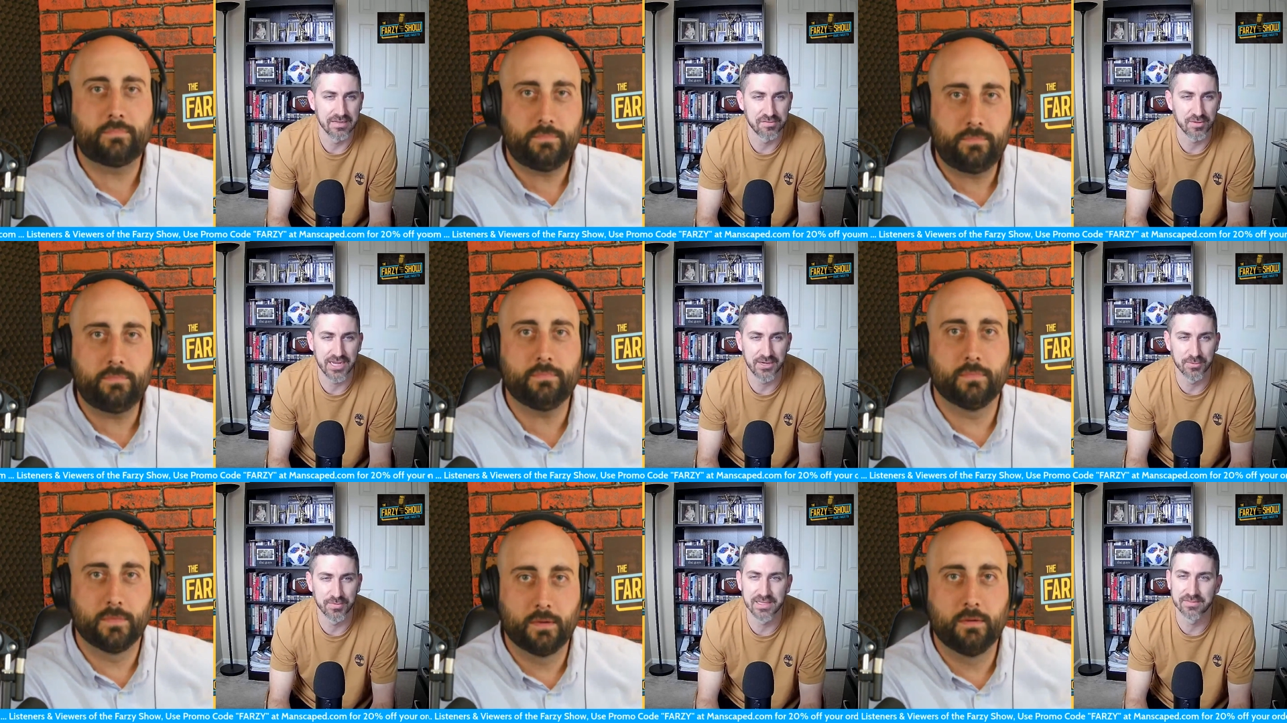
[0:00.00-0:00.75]
Speaker 1: right?
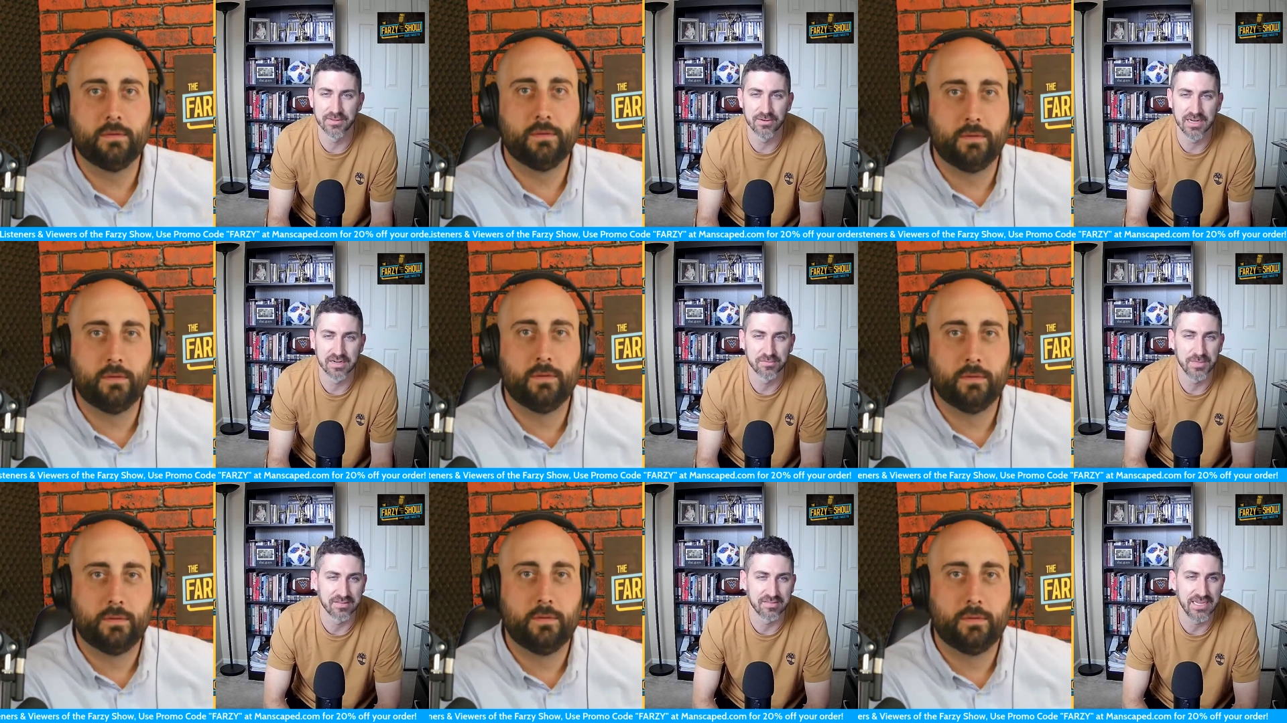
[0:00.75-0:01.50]
So I don't think
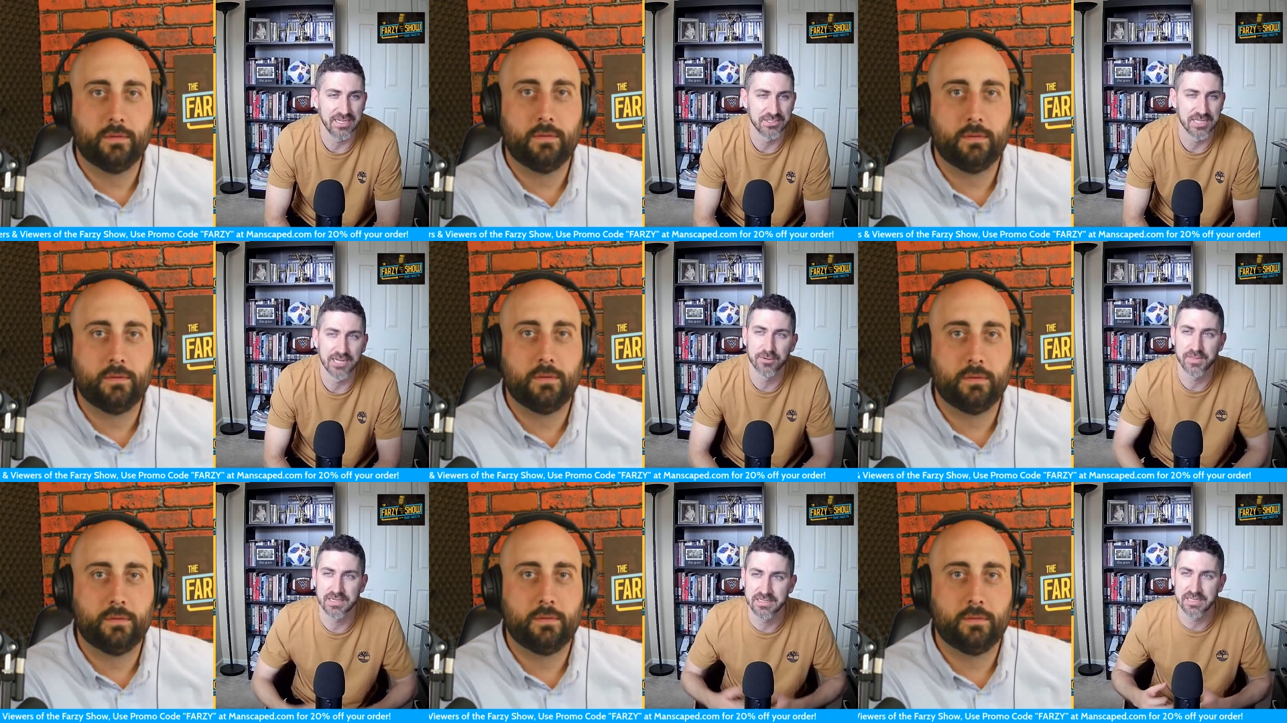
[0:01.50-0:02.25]
their
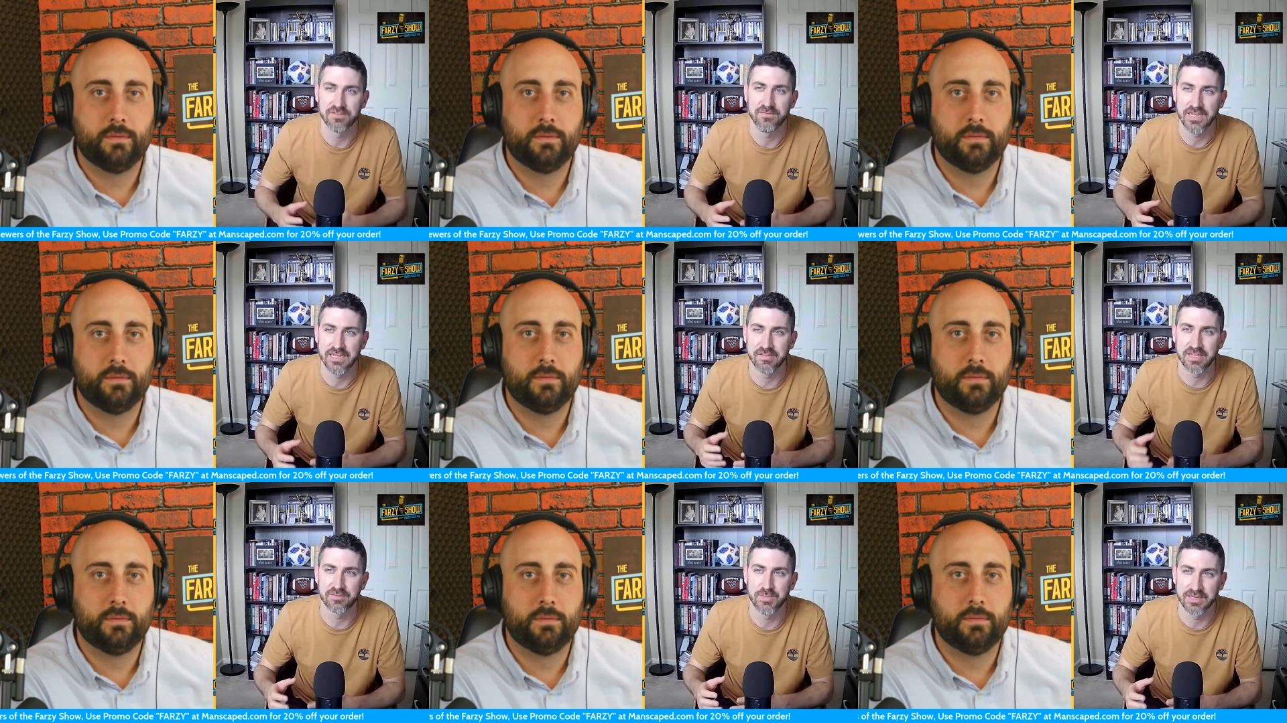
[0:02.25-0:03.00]
expectation I don't think Knicks fans'